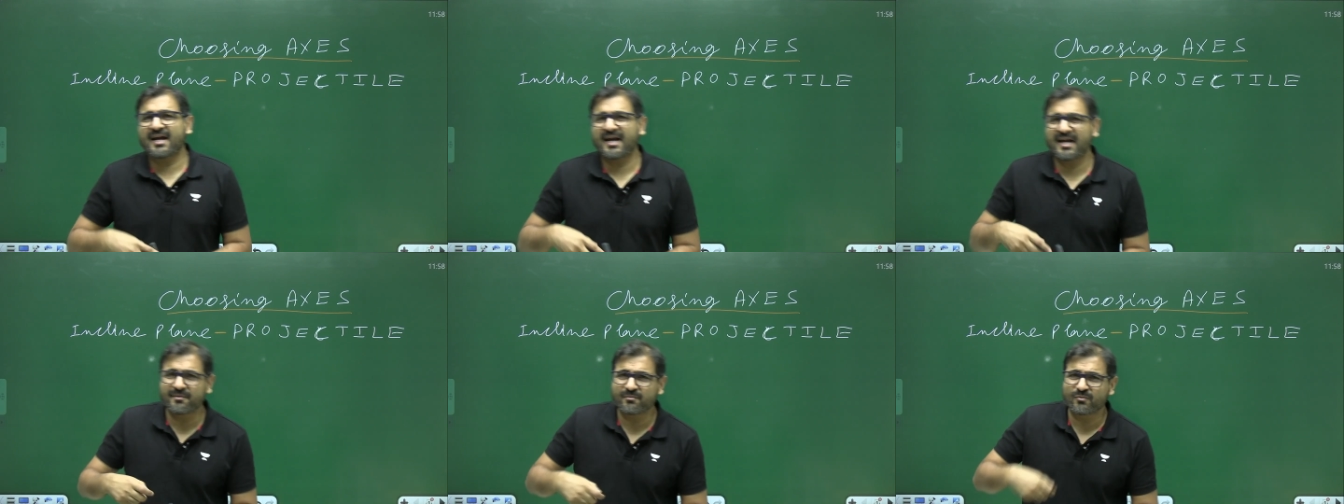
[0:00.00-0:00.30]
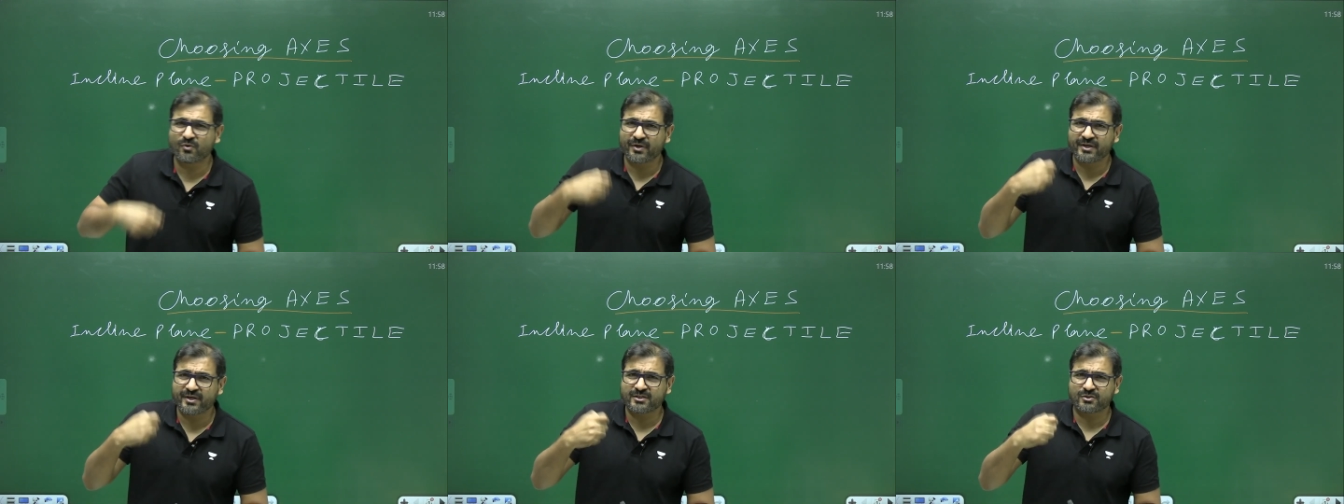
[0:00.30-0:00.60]
I am
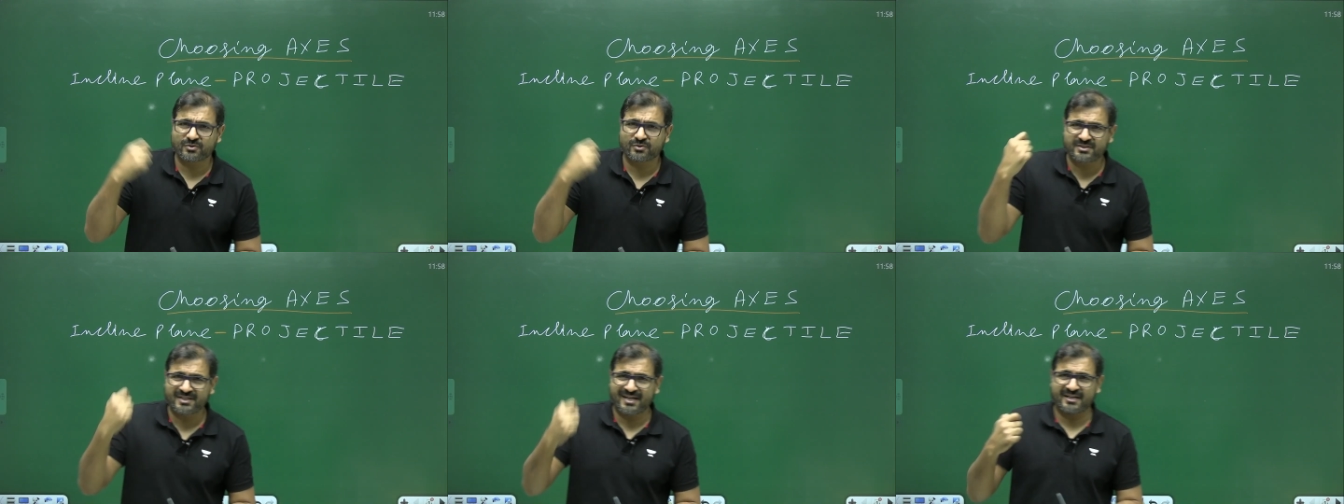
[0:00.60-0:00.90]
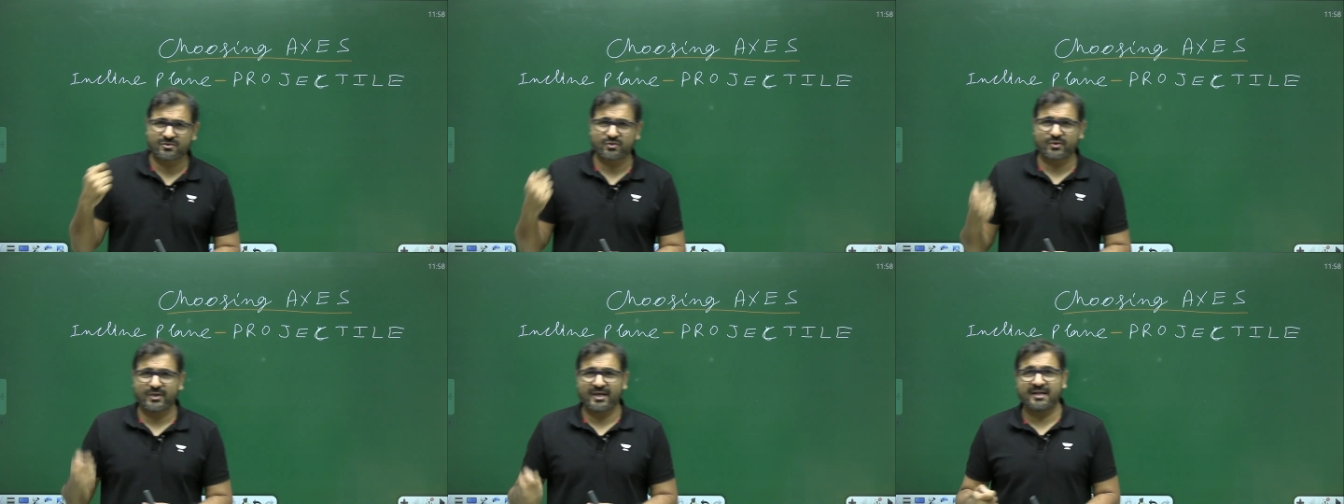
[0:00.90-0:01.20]
going to try
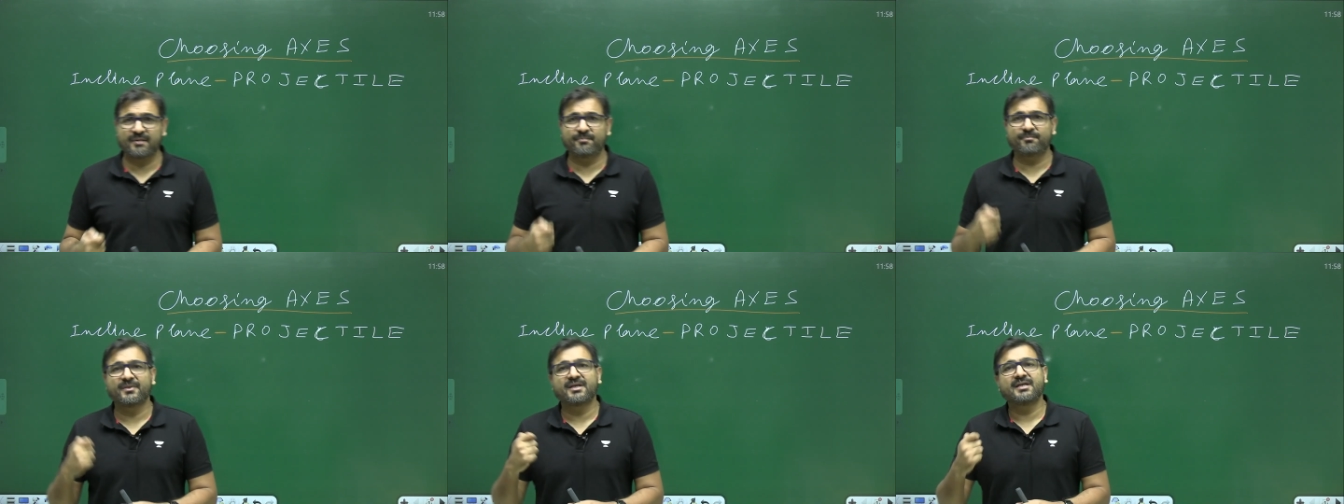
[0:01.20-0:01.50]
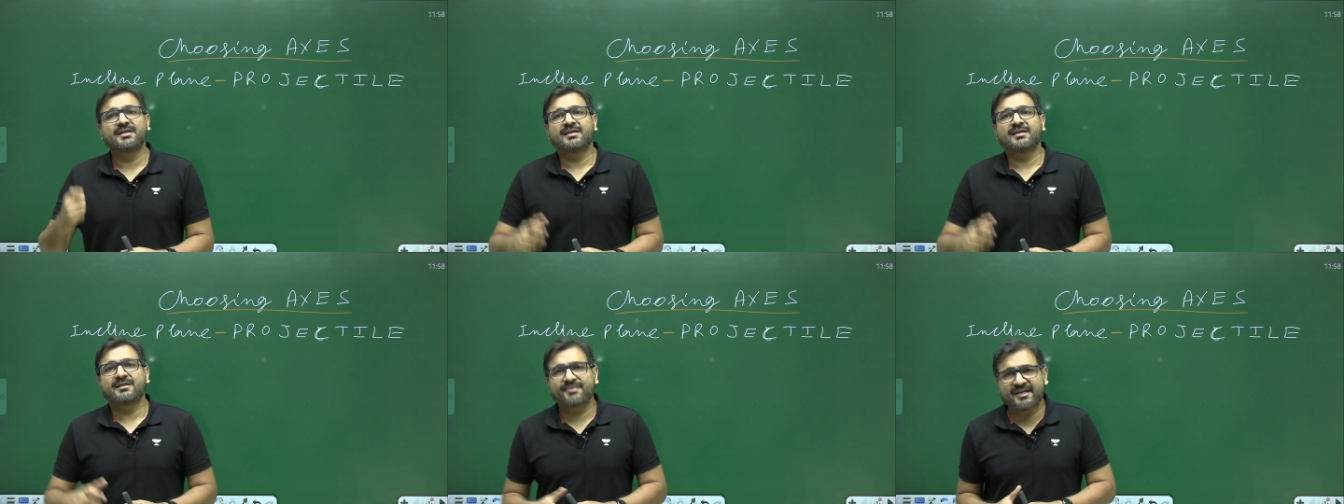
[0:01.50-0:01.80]
to help
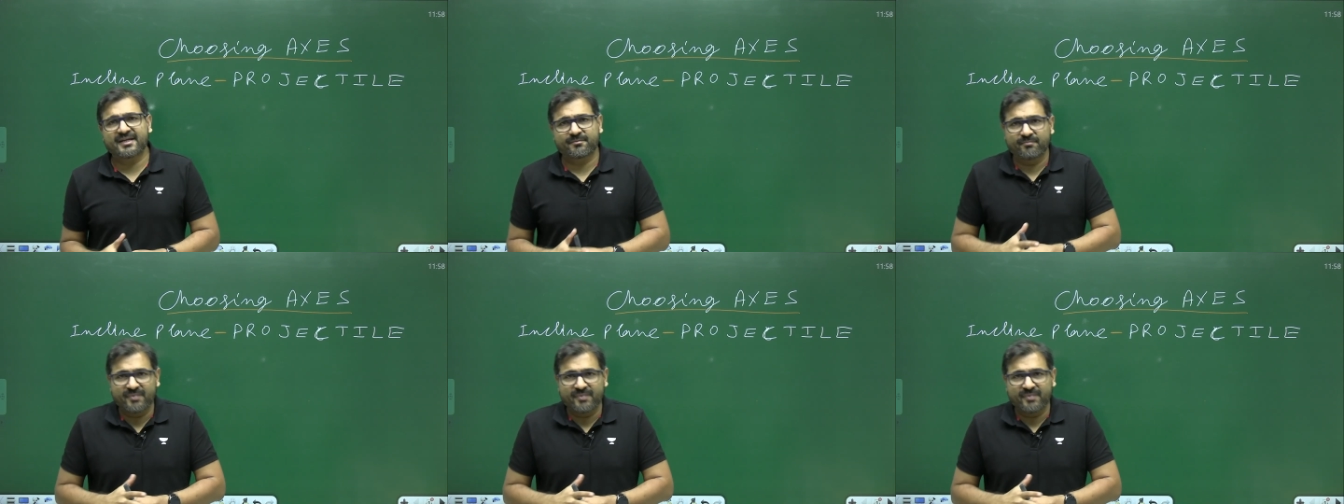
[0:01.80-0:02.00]
that.